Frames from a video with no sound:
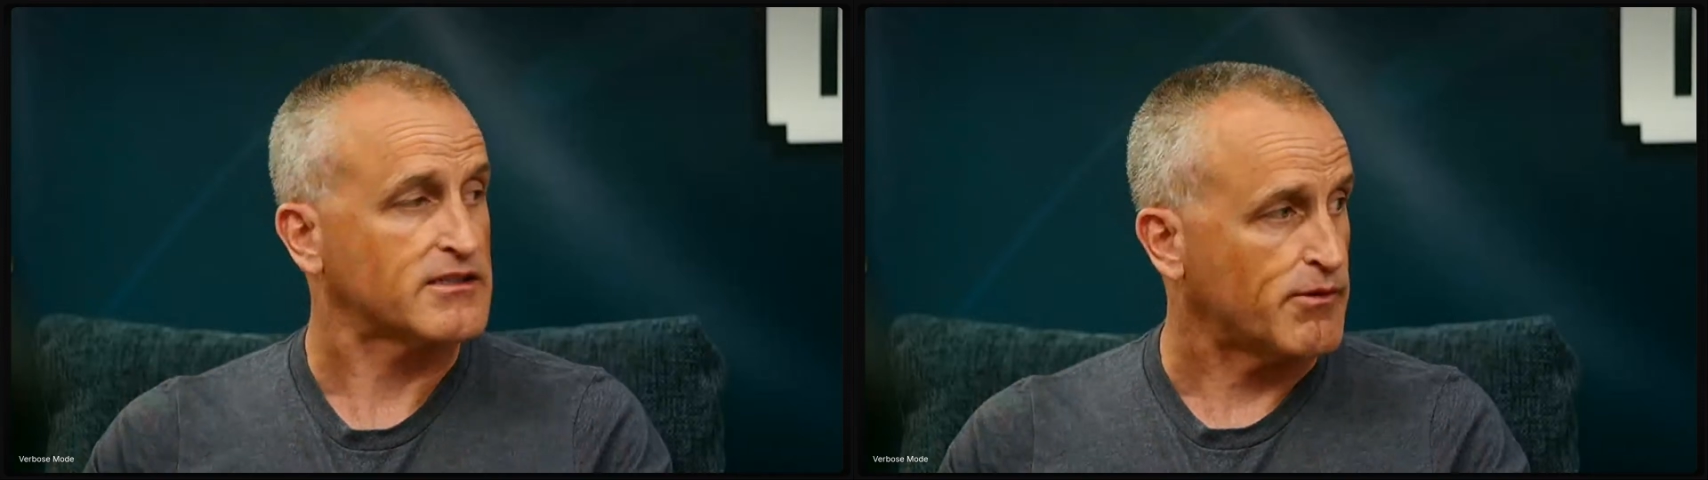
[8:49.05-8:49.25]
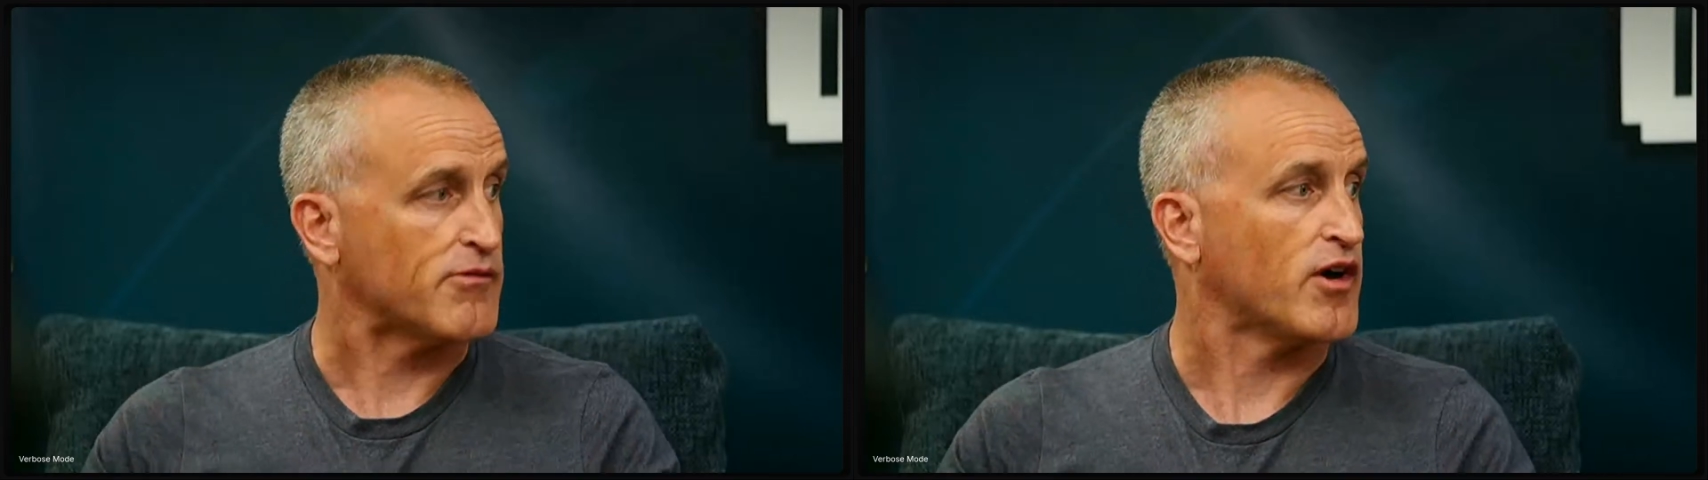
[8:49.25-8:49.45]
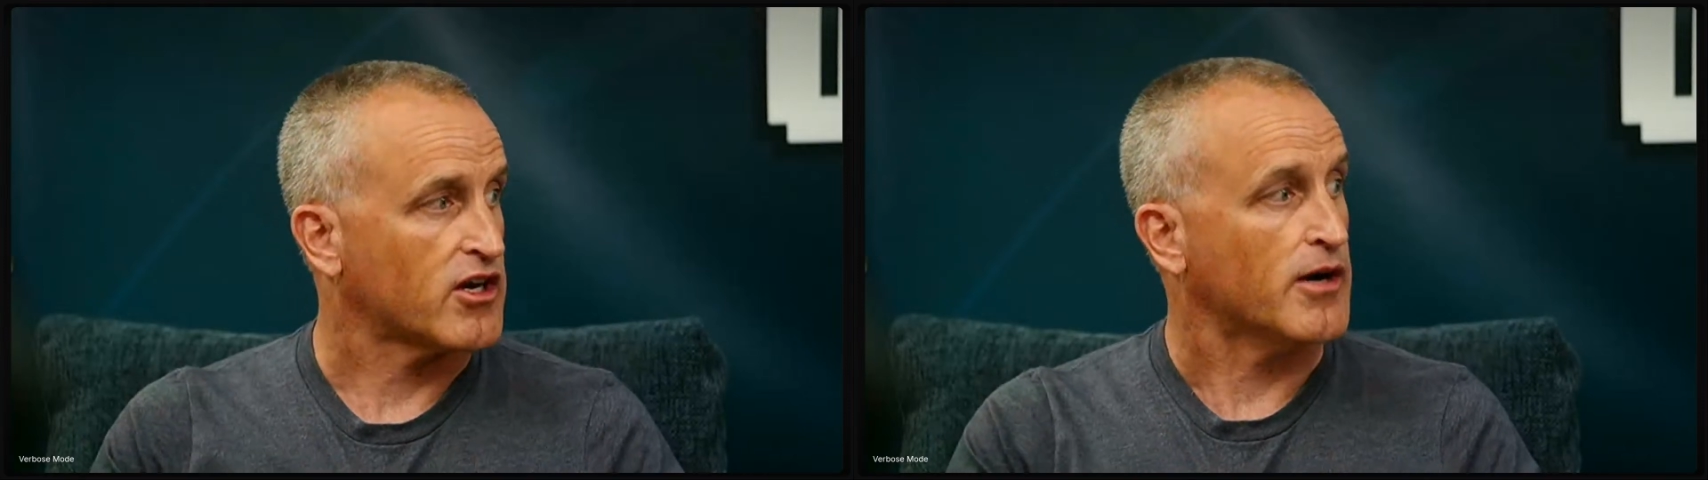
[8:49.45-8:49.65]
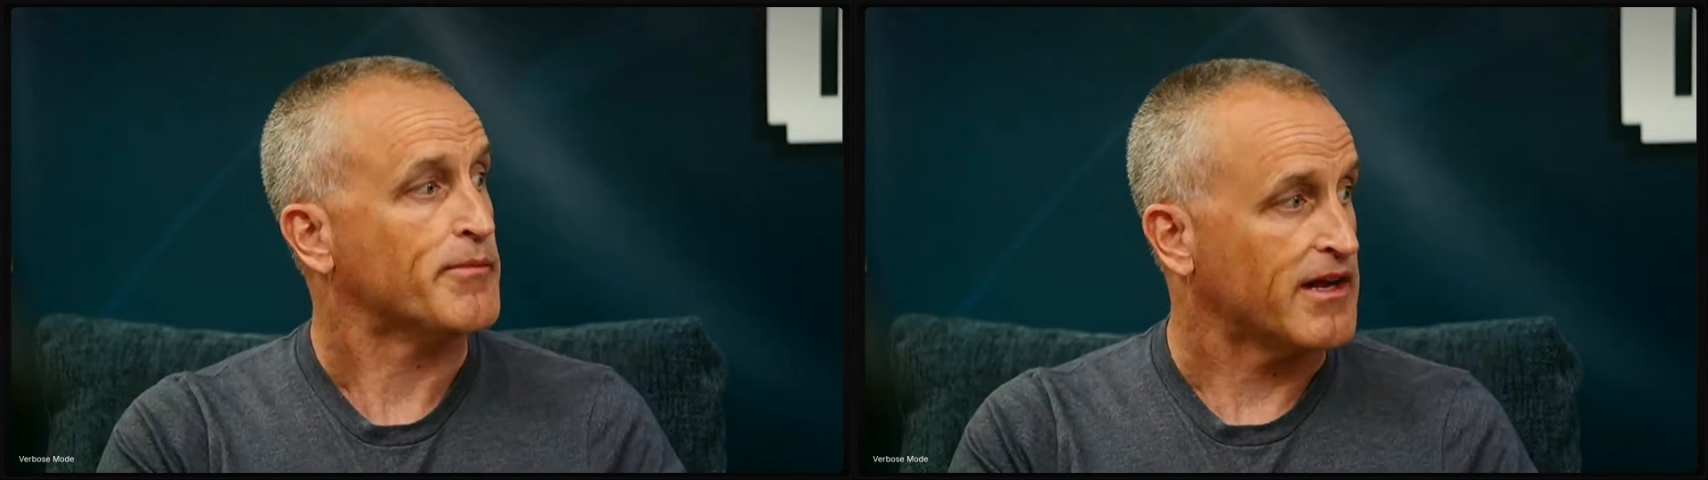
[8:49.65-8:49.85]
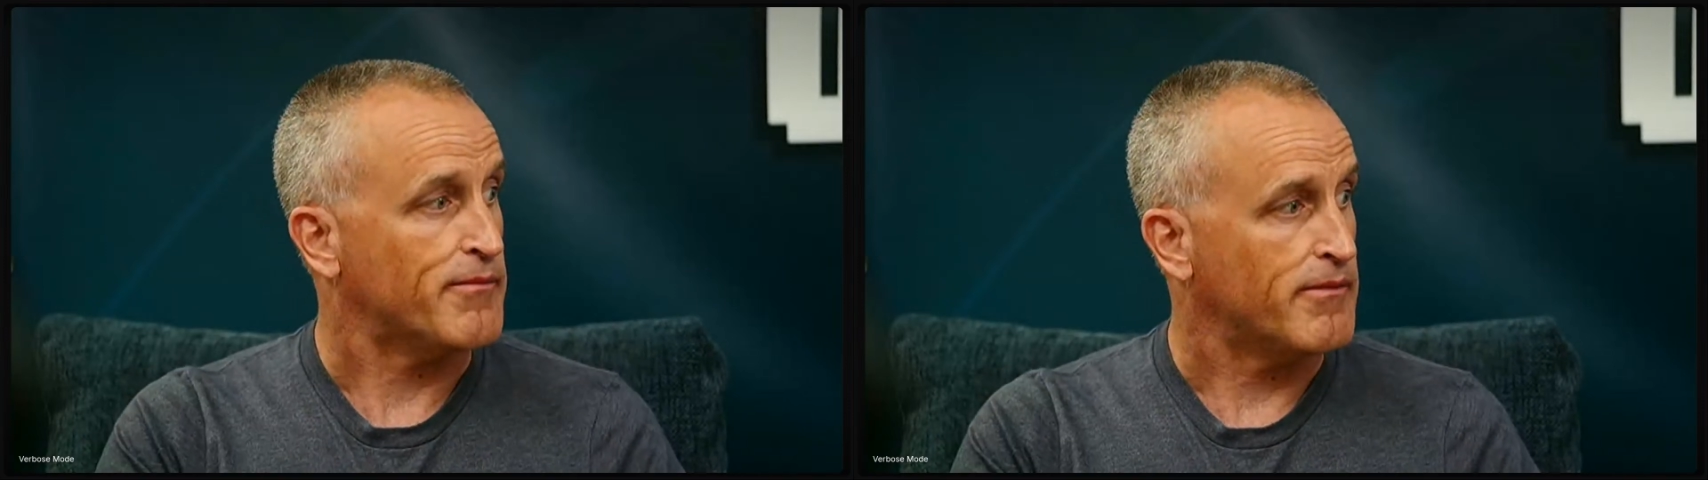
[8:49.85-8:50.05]
by one
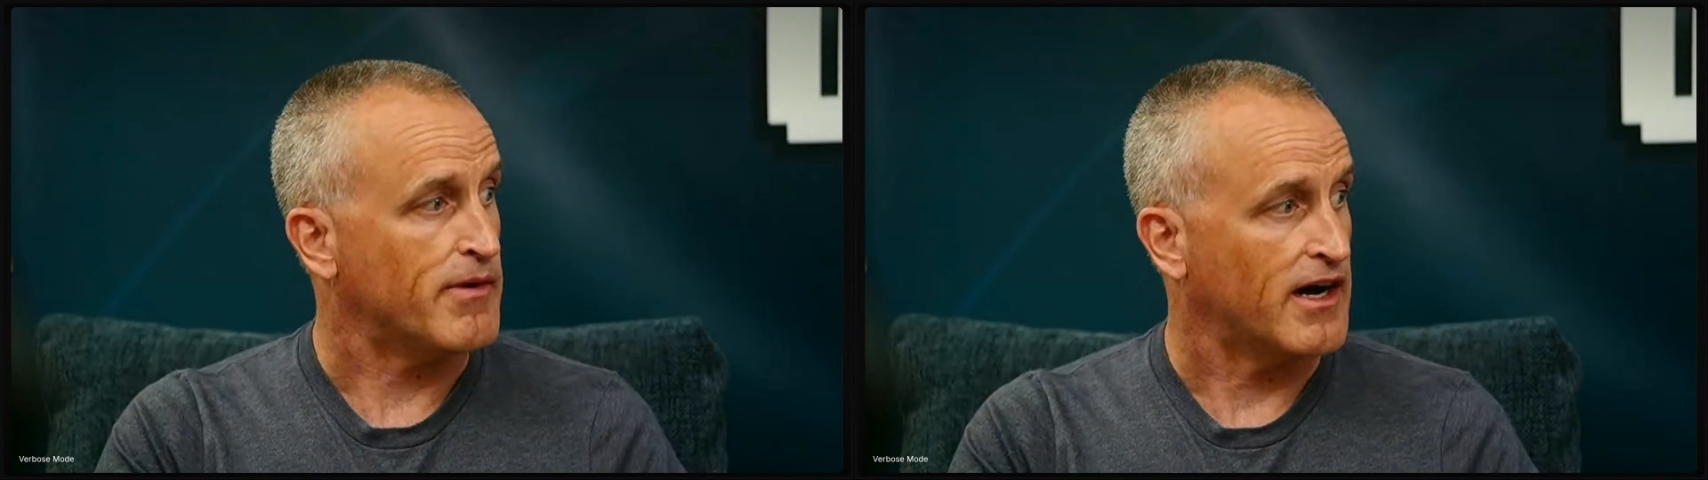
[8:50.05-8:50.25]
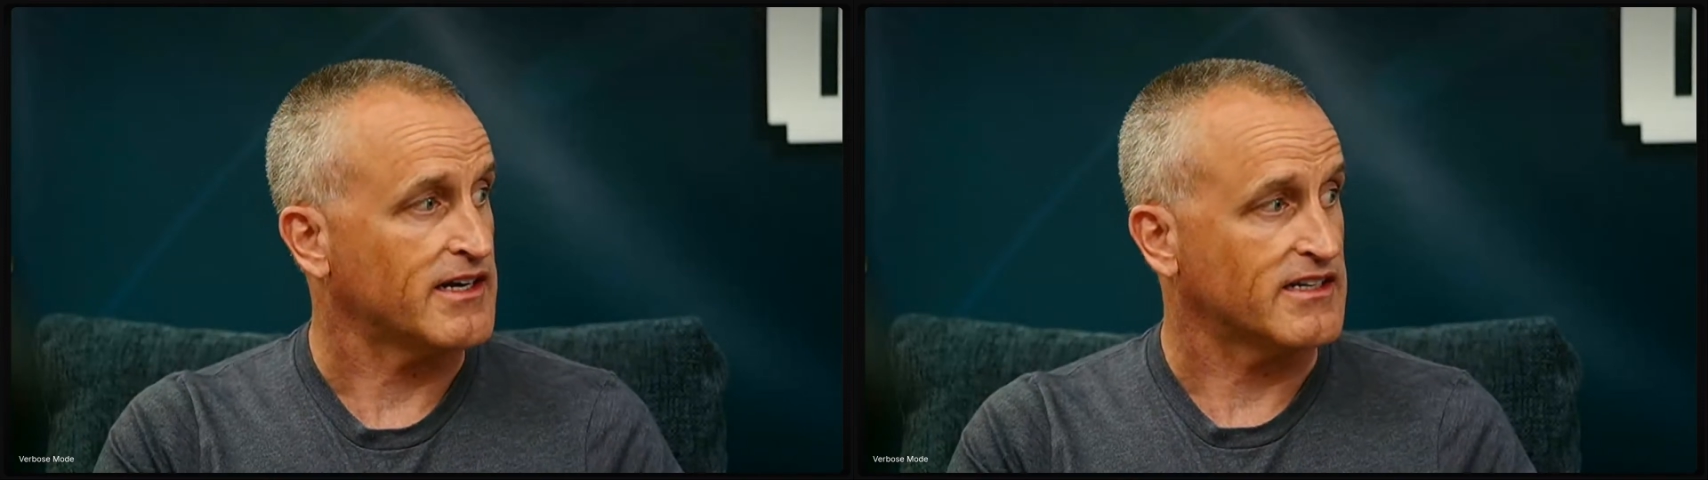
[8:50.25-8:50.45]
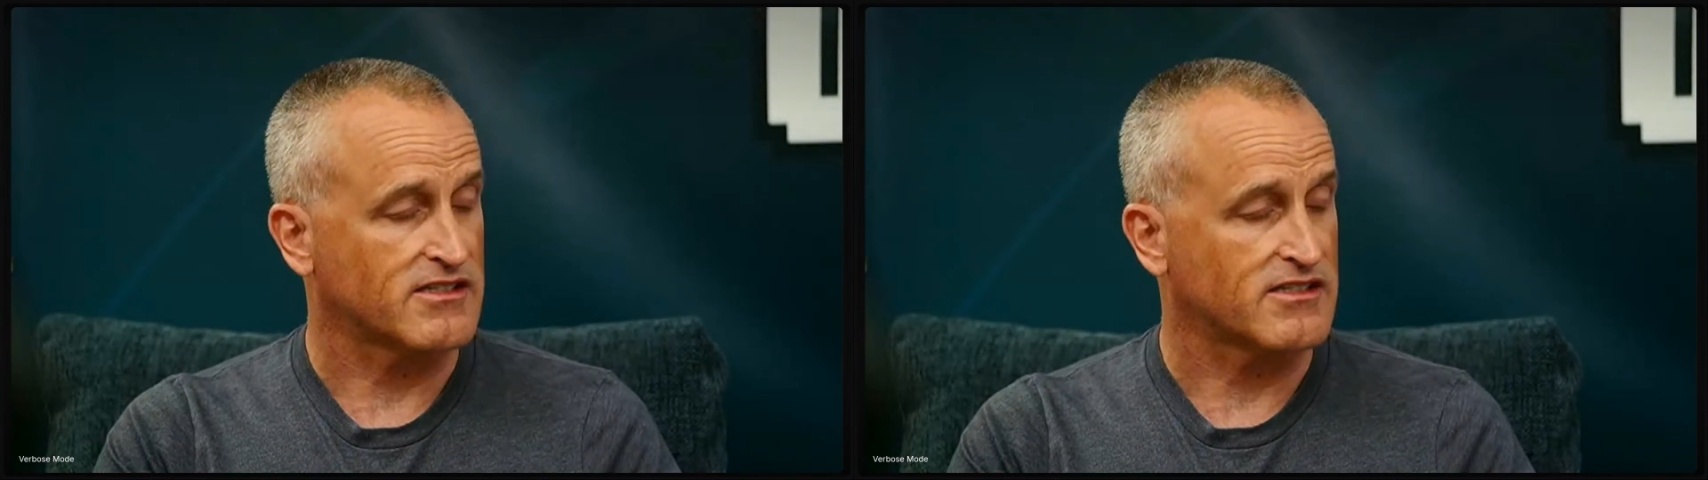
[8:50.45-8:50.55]
company behind it.